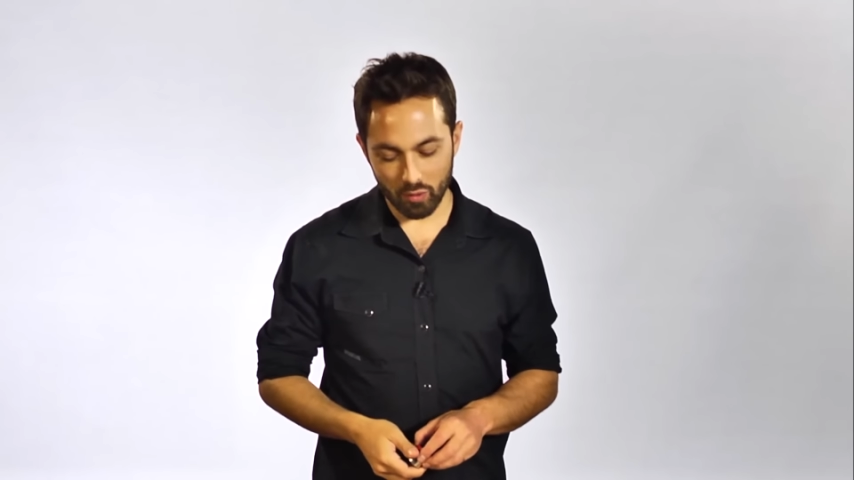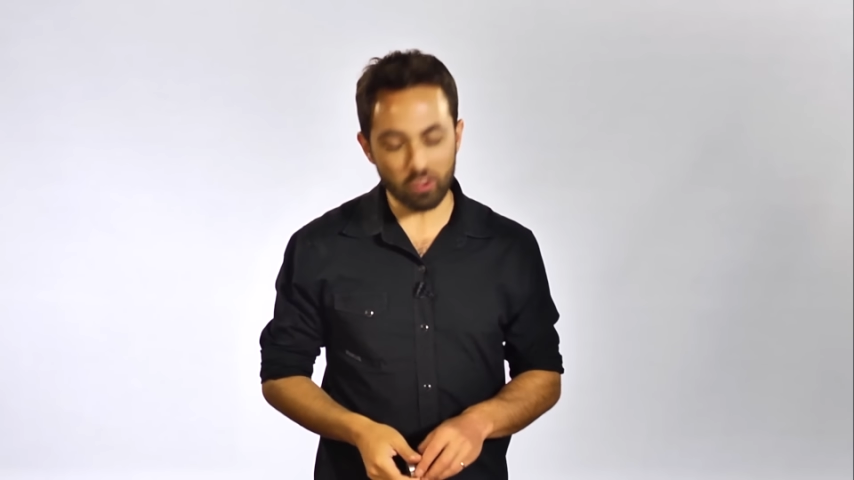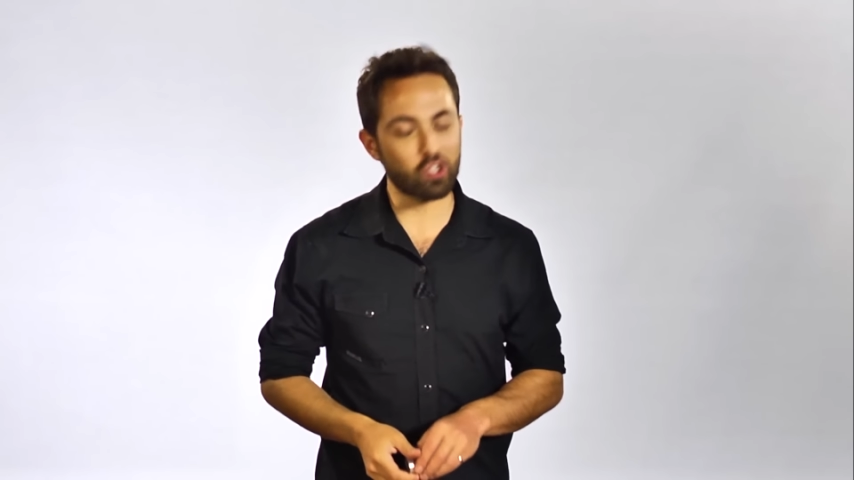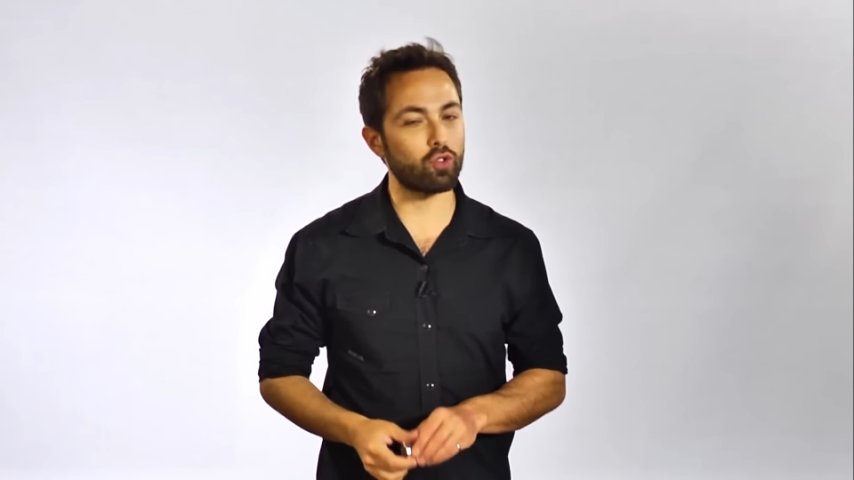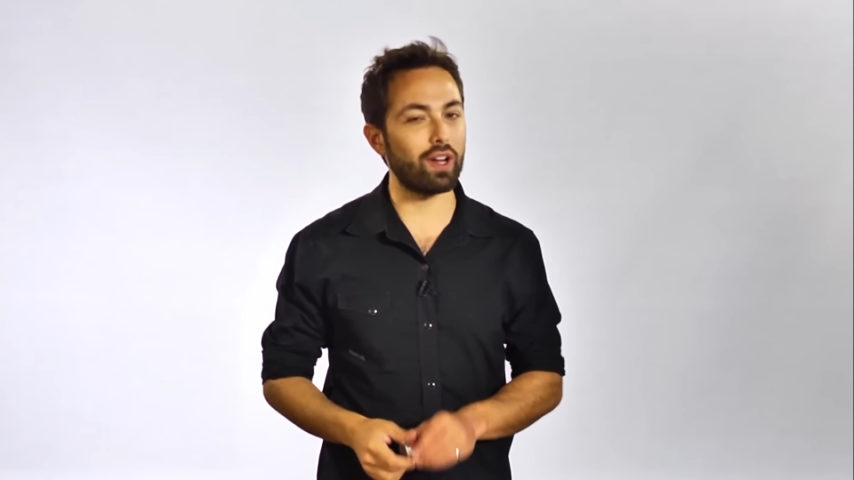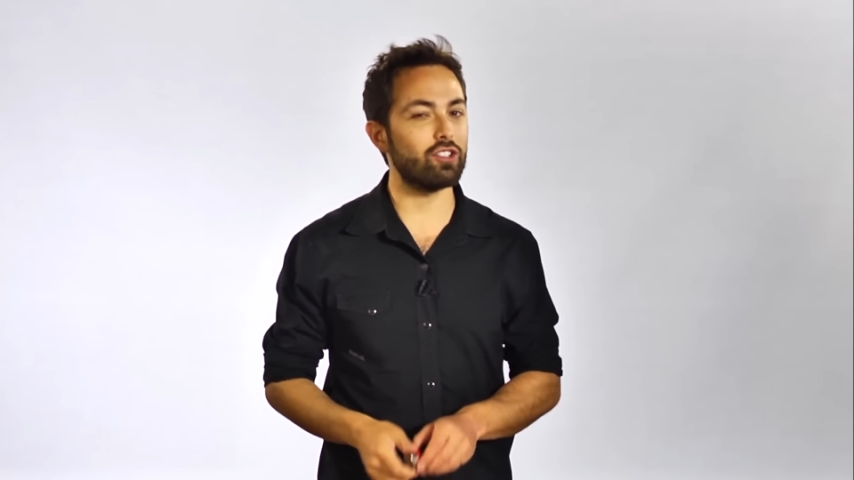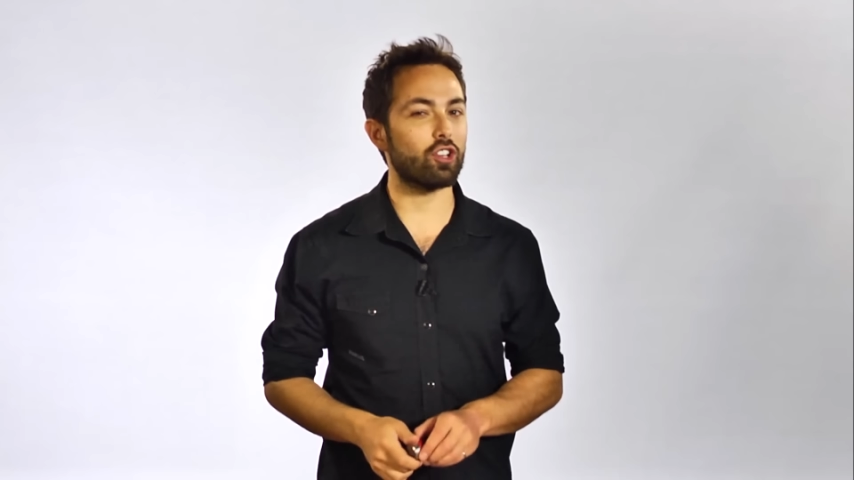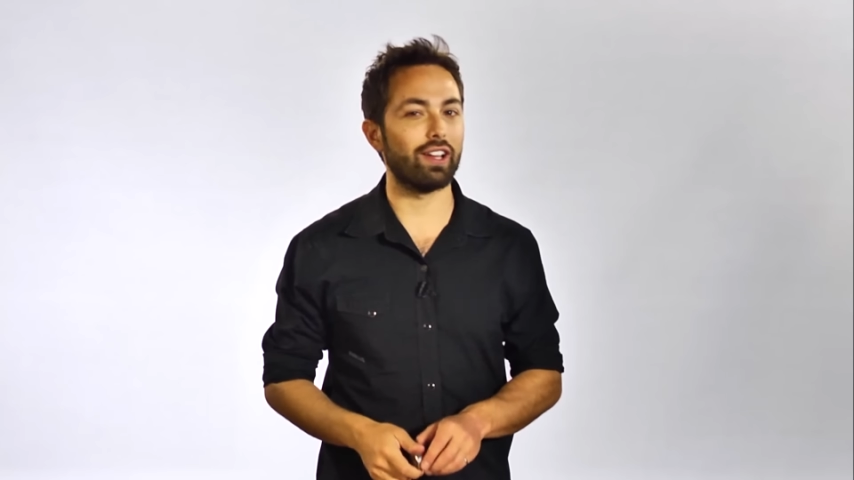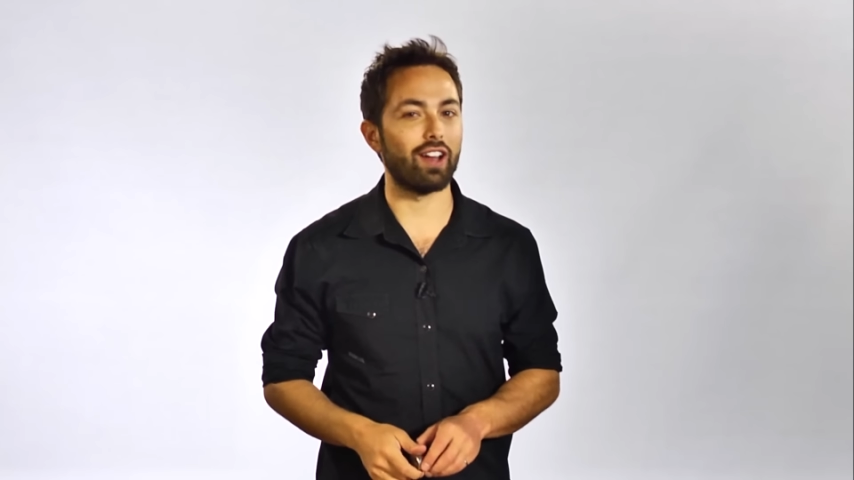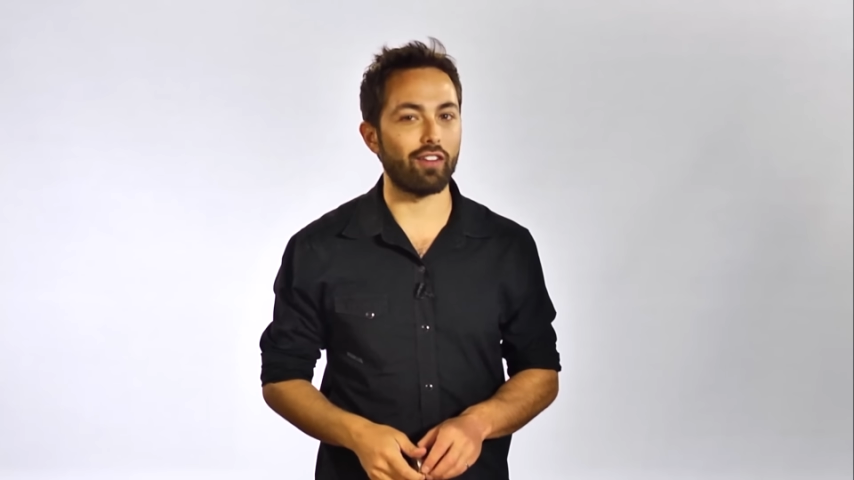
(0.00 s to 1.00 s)
Well,
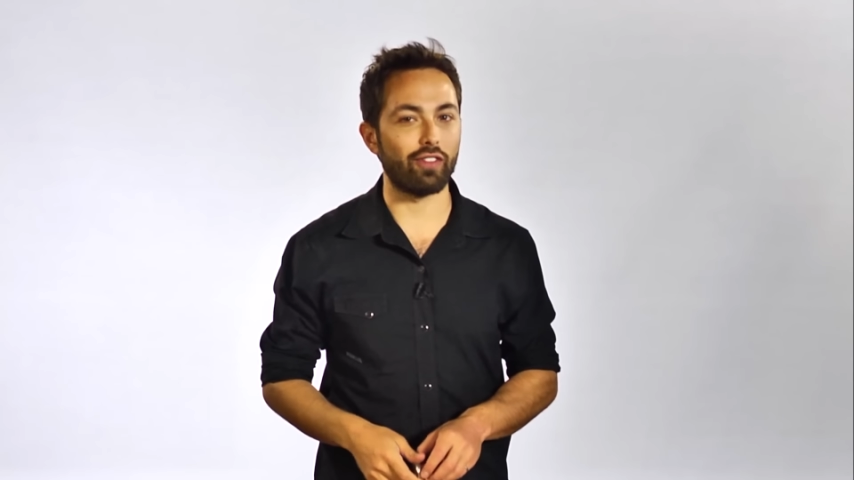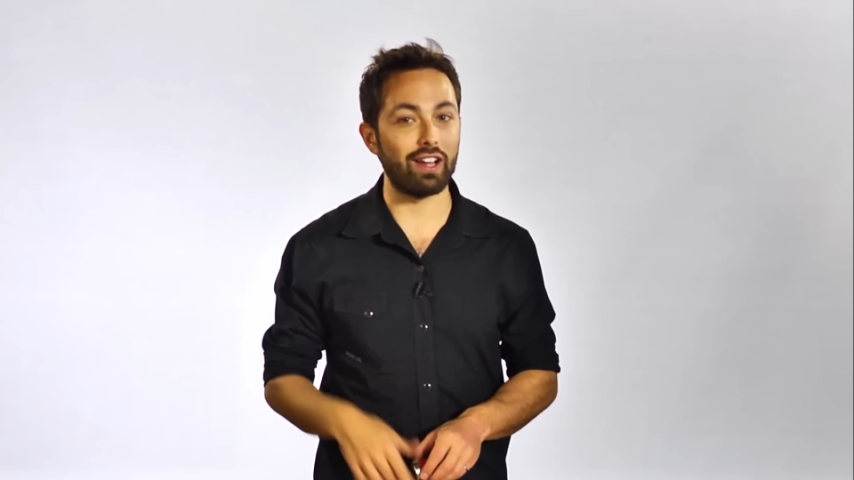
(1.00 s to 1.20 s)
strangely enough,